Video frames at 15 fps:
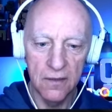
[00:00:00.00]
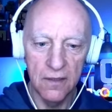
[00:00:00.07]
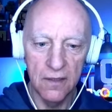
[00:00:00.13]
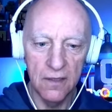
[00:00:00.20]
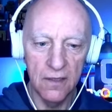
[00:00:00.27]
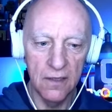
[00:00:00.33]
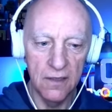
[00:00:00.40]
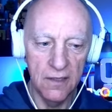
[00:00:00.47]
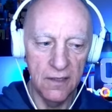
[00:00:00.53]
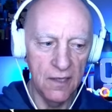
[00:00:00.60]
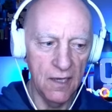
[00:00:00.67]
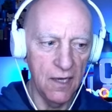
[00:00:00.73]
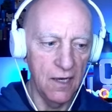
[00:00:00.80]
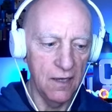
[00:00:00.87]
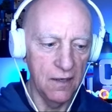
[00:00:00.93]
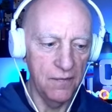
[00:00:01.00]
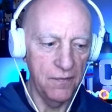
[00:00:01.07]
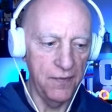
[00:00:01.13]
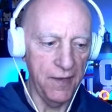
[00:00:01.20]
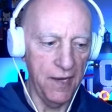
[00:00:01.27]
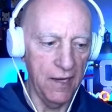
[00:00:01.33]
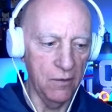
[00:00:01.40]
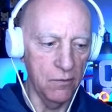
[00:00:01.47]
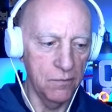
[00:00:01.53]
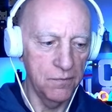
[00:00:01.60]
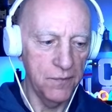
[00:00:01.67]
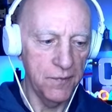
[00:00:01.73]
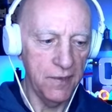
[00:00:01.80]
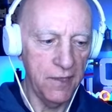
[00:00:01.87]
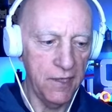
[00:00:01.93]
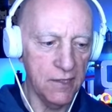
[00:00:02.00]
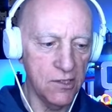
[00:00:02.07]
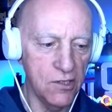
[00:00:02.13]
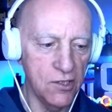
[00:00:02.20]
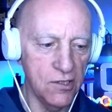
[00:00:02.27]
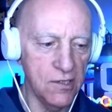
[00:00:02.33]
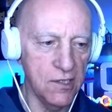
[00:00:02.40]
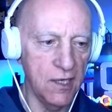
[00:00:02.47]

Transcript: Uh, yeah, now, let's just